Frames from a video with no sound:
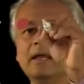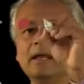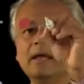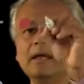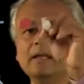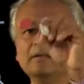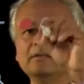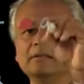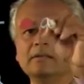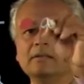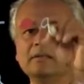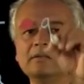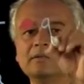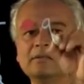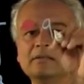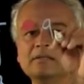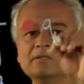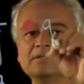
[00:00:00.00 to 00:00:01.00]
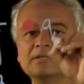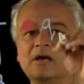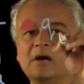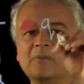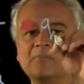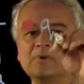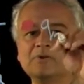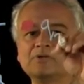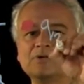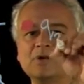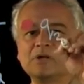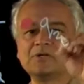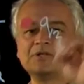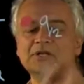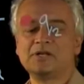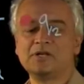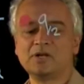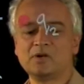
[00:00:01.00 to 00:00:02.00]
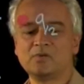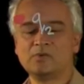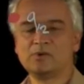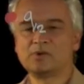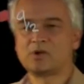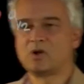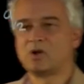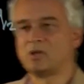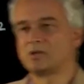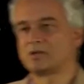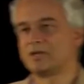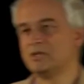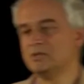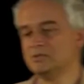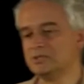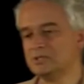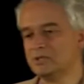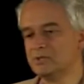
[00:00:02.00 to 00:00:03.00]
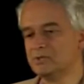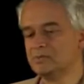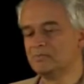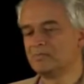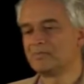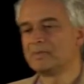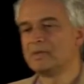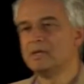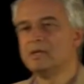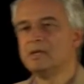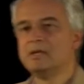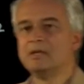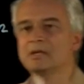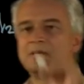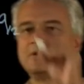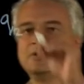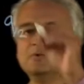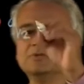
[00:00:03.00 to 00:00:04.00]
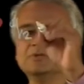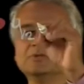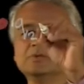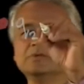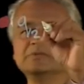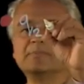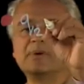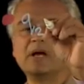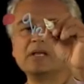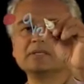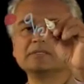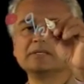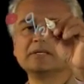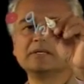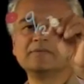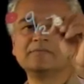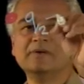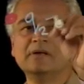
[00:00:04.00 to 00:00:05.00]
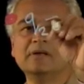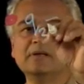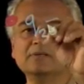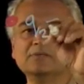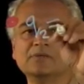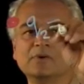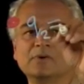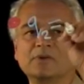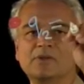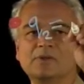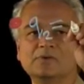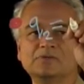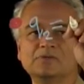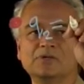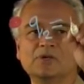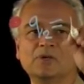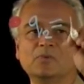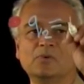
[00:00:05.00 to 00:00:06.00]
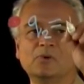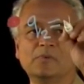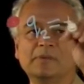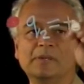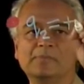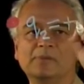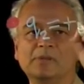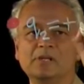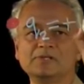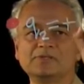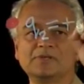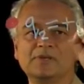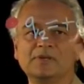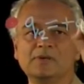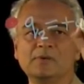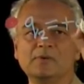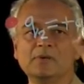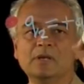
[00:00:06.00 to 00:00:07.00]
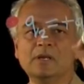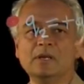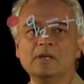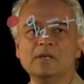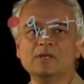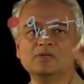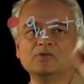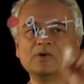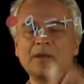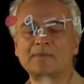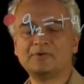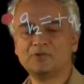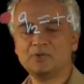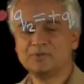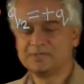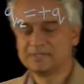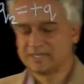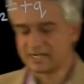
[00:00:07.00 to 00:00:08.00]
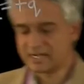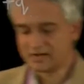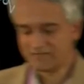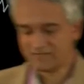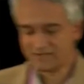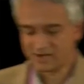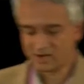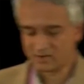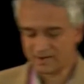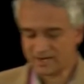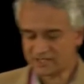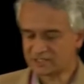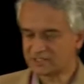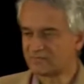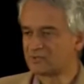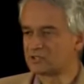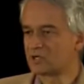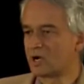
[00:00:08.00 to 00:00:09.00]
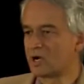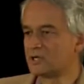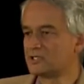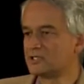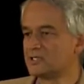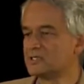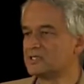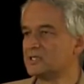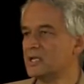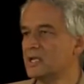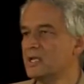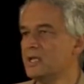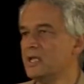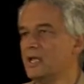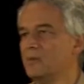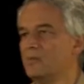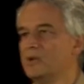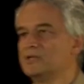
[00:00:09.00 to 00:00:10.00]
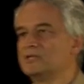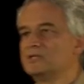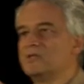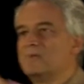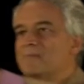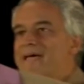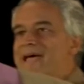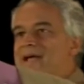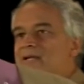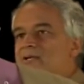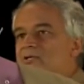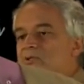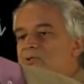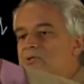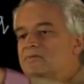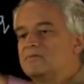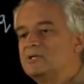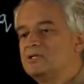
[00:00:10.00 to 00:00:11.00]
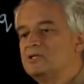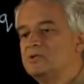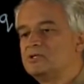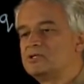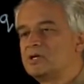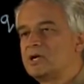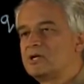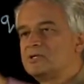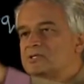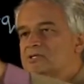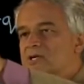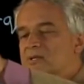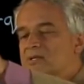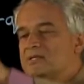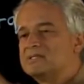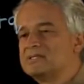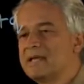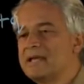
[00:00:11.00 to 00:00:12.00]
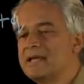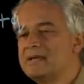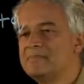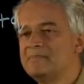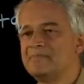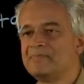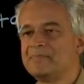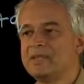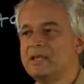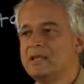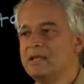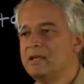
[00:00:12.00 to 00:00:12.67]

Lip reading: And this upper charge here we'll call Q2. Q2 is positive, so Q2 will be plus Q. So I'm choosing a configuration of charges in which the magnitude of the two charges are the same.